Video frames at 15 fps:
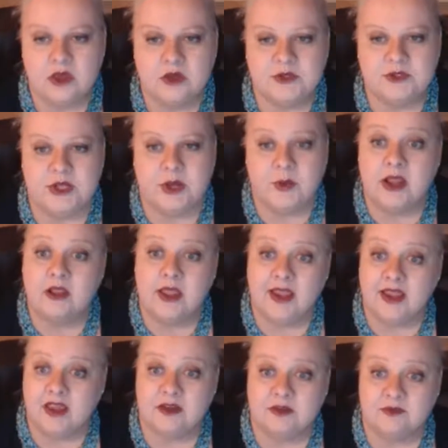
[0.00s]
So
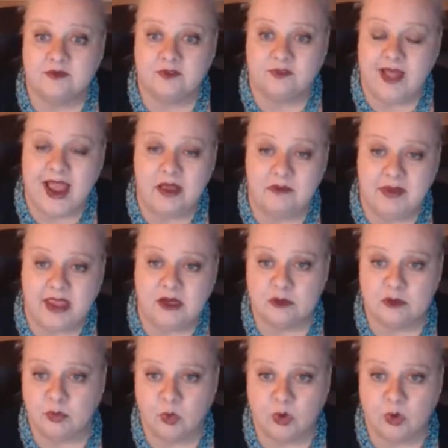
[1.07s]
unlike a flat
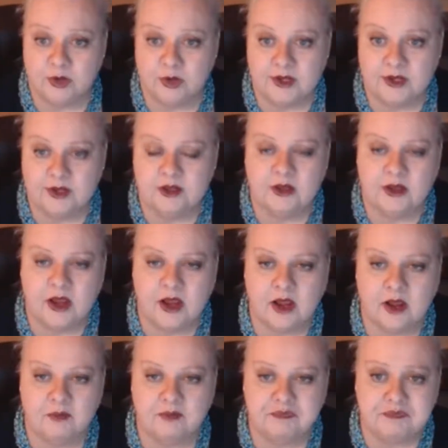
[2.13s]
painted board,
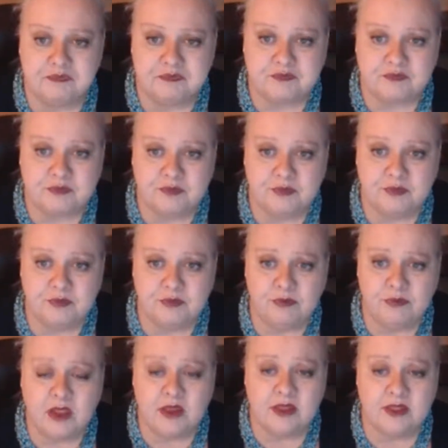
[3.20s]

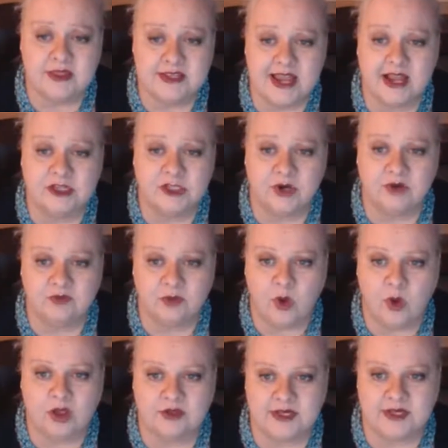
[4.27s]
the texture of the
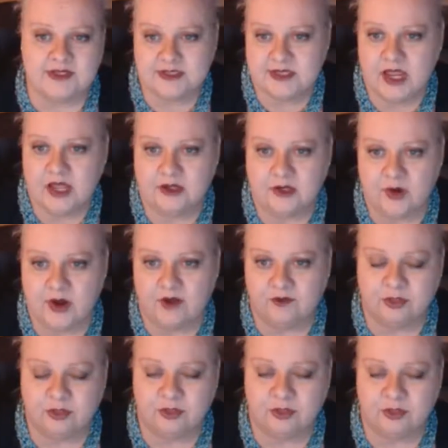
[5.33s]
wall does
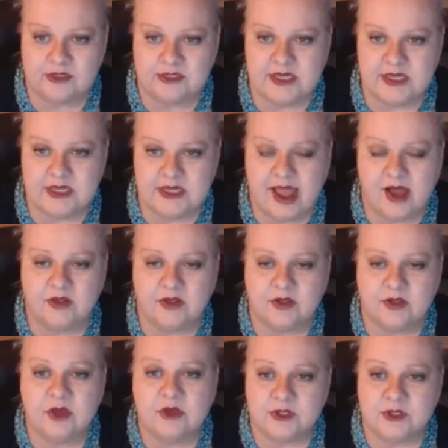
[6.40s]
telegraph through the decal,
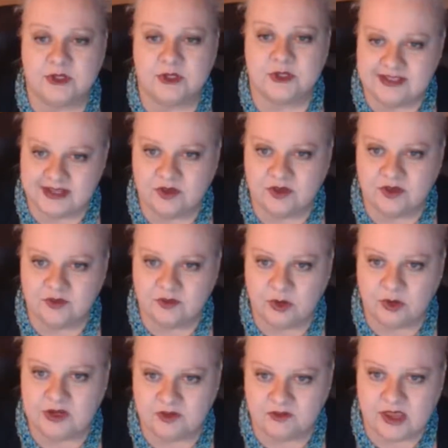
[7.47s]
so that does give you
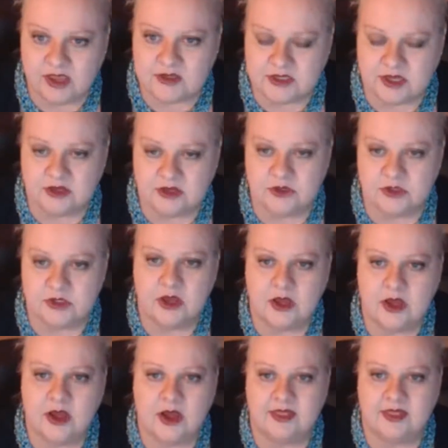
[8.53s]
an advantage.
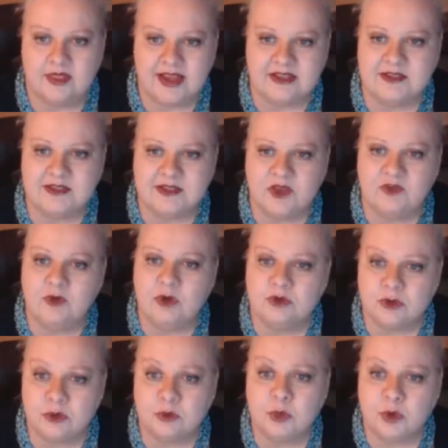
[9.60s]
That does give you a
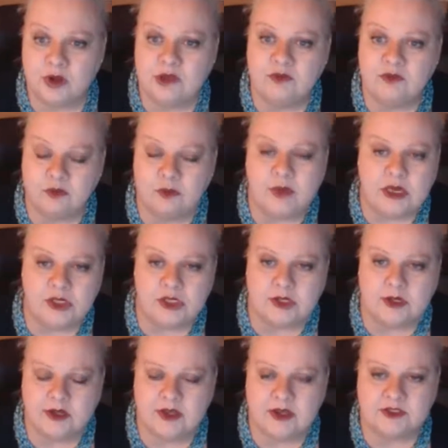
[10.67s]
little more
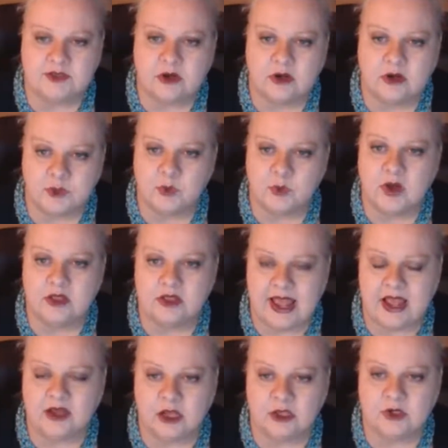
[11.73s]
information as far as what
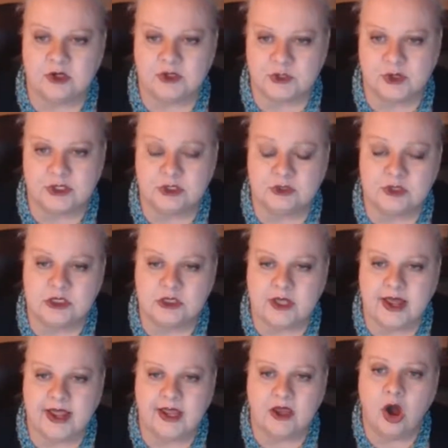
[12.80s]
that color is going to look
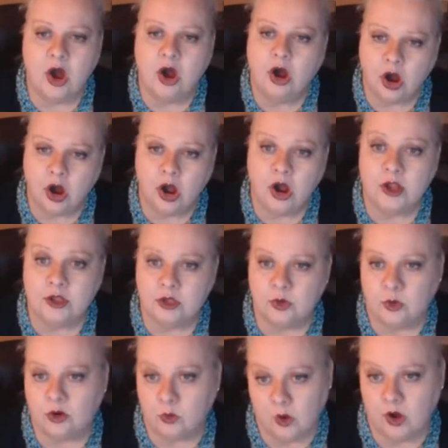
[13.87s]
like on
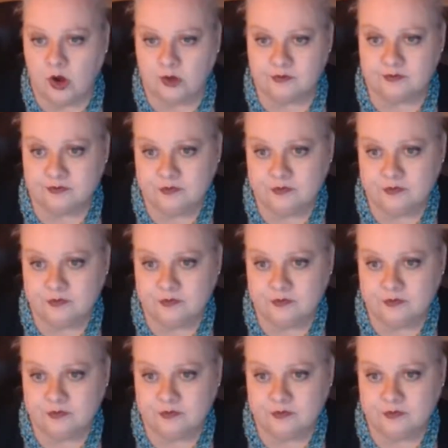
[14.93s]
your wall,